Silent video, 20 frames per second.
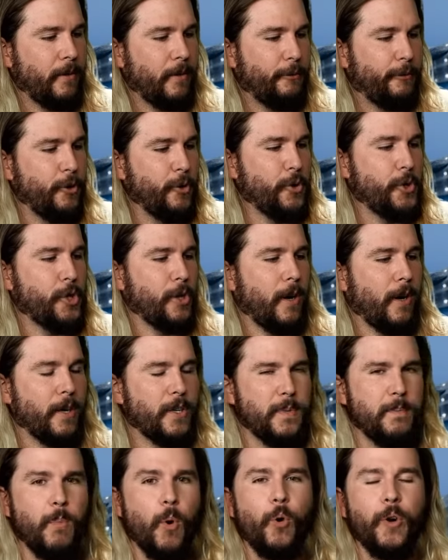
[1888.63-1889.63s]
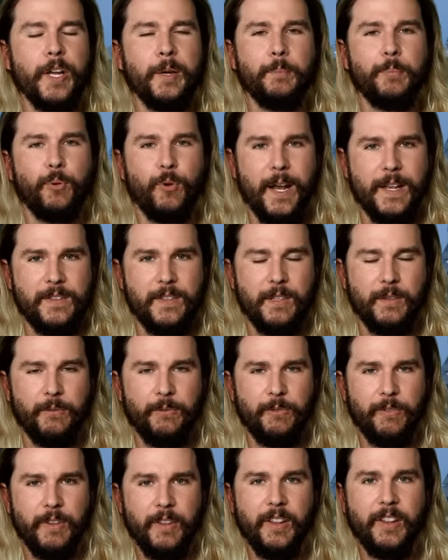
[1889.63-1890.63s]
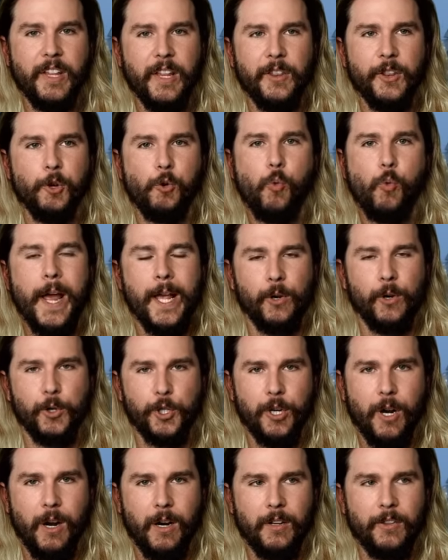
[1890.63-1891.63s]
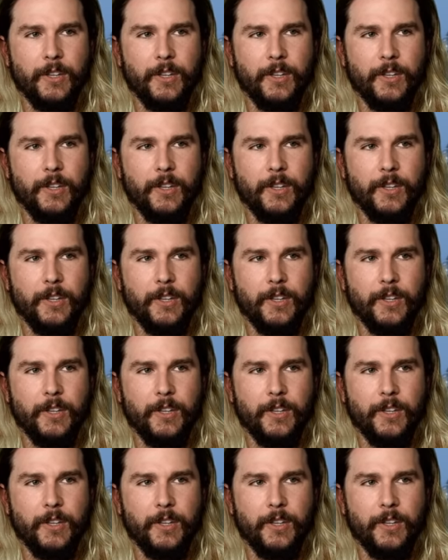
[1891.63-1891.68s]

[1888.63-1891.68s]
few sharks more impressive than the whale shark,